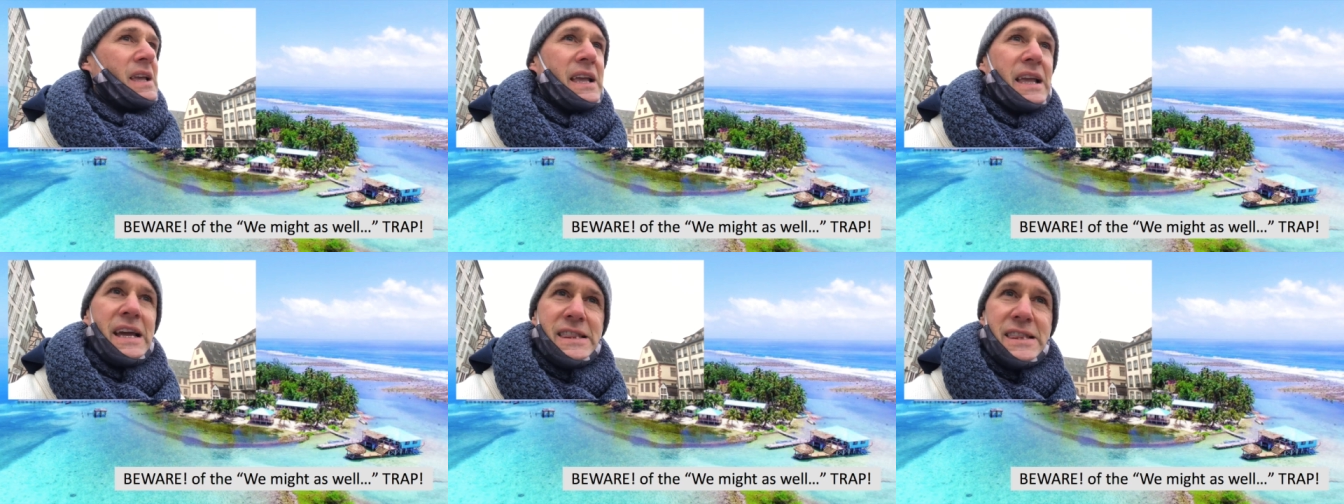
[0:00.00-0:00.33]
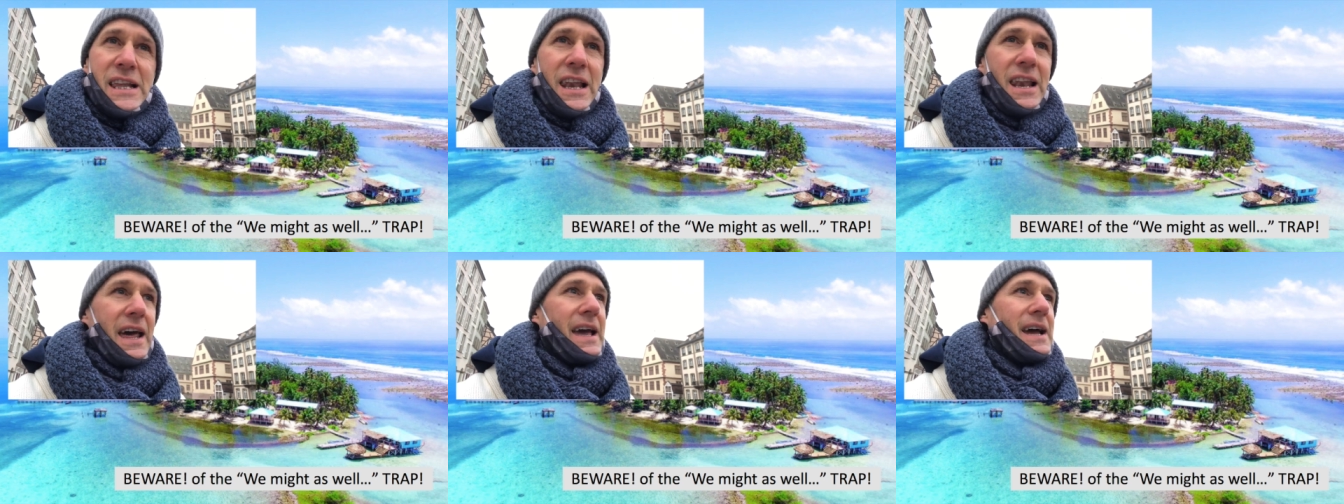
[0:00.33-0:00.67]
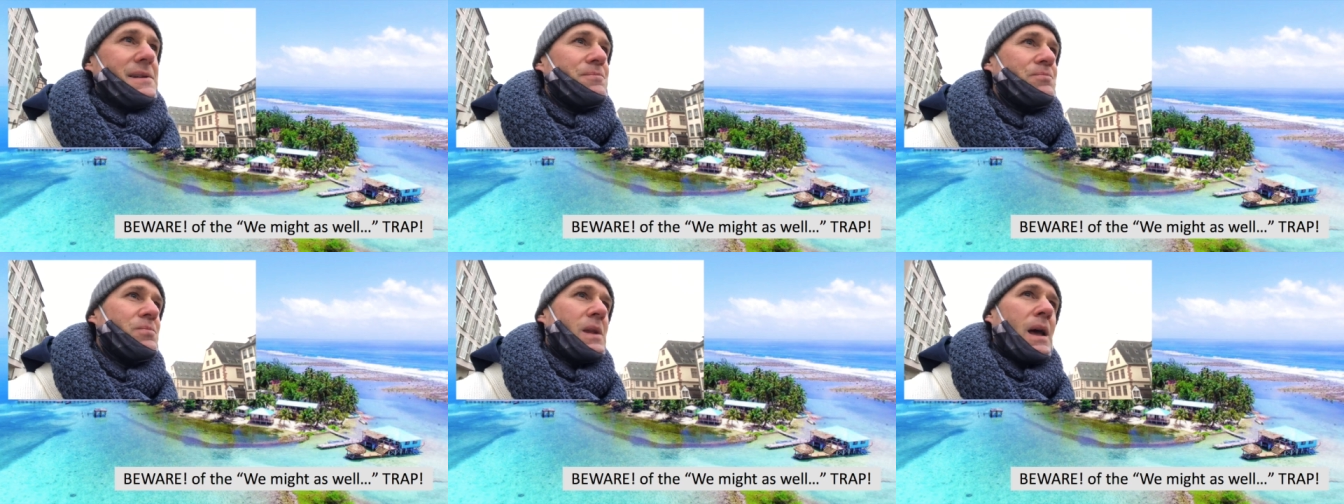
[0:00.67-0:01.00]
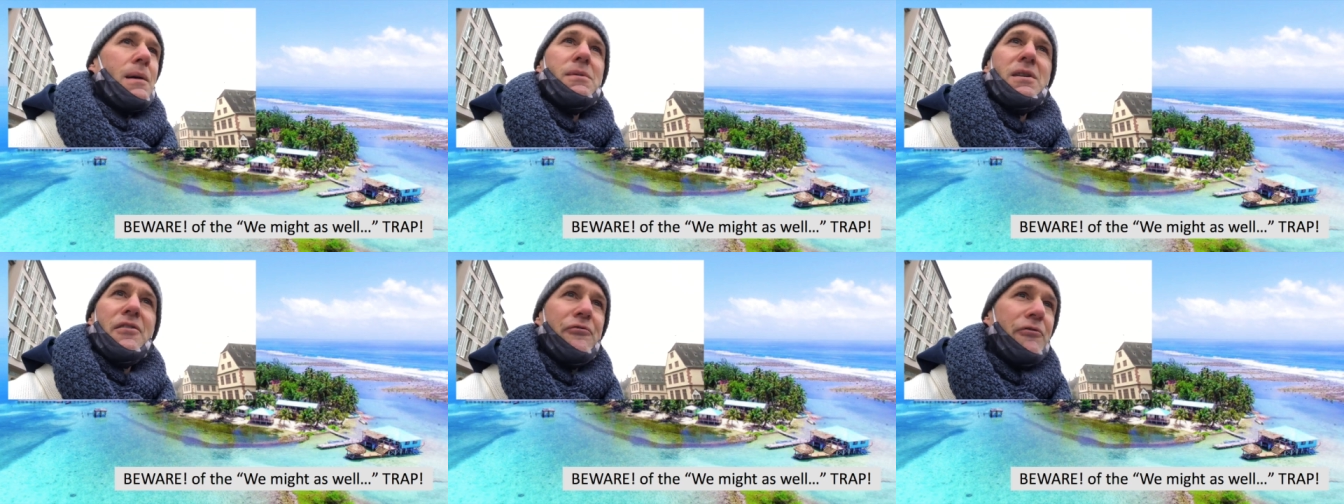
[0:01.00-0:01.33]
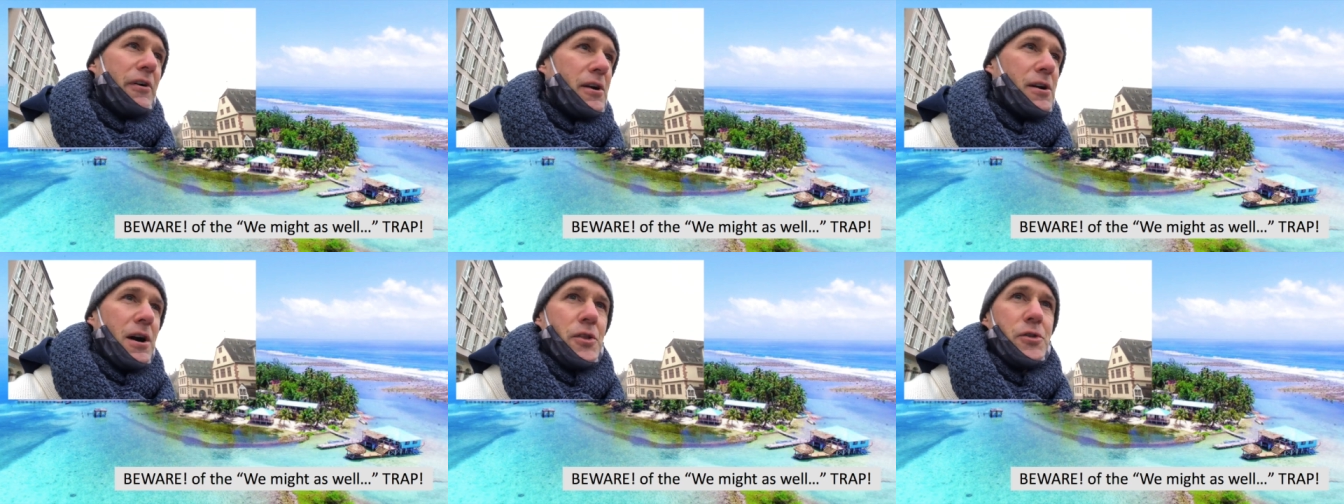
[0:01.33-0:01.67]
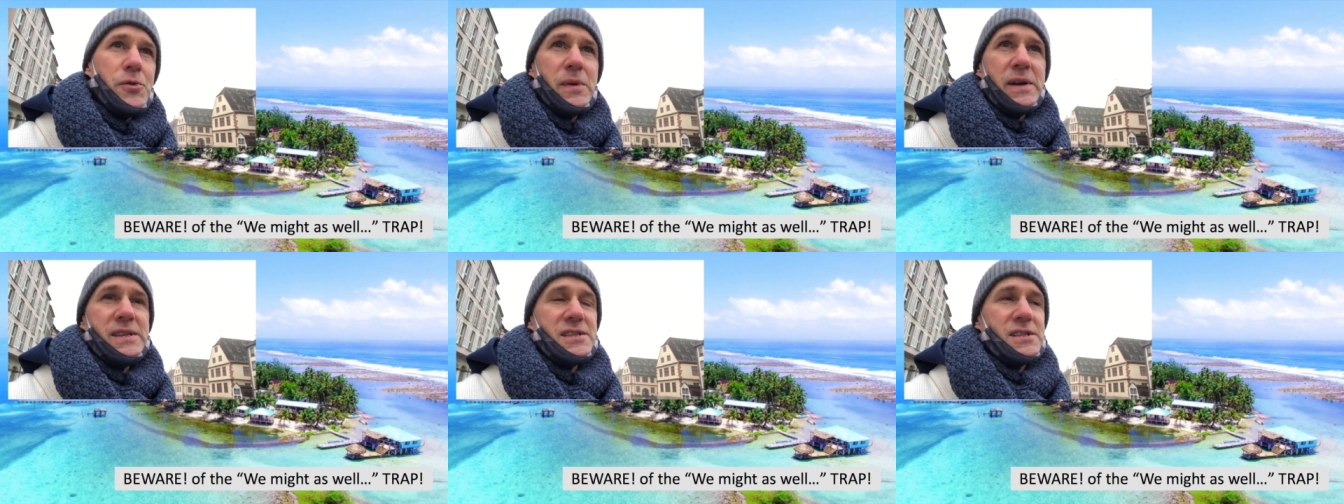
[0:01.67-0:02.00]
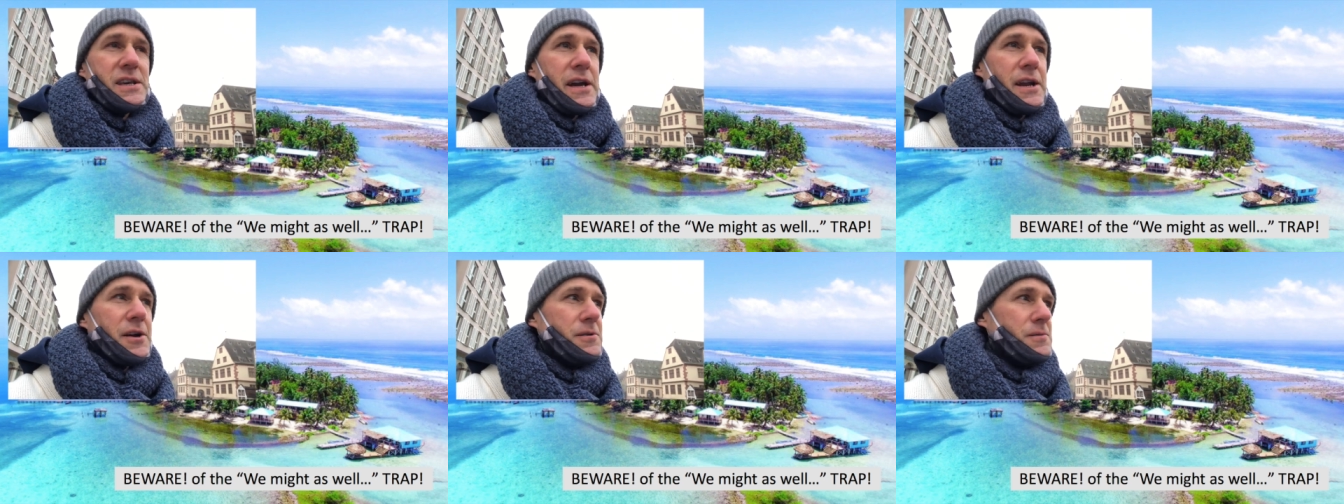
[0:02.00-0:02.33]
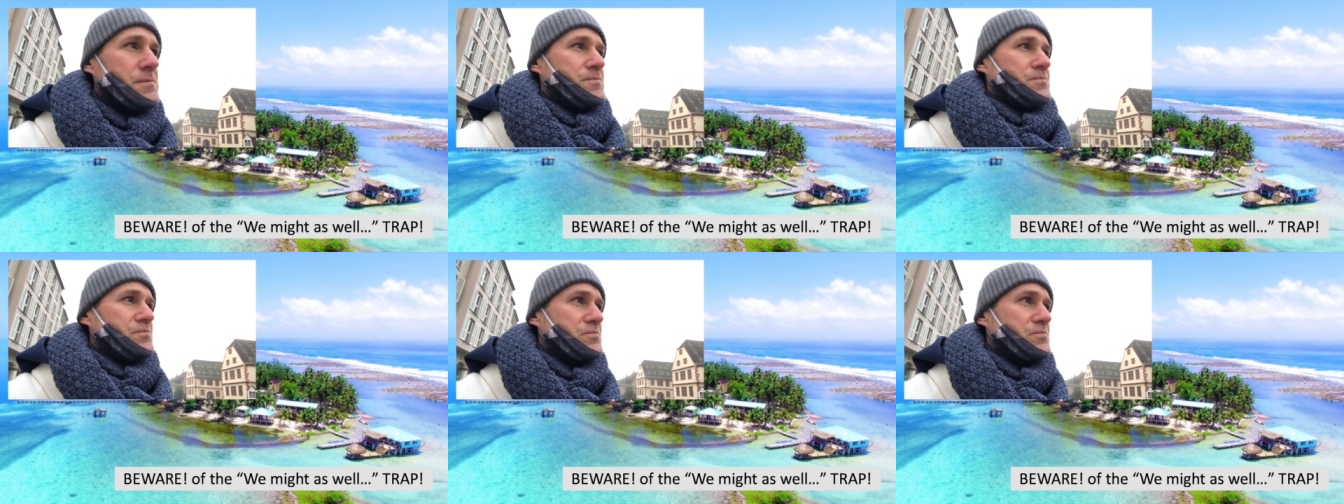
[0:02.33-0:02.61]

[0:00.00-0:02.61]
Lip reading: get the land, I'm going to figure out the rest later.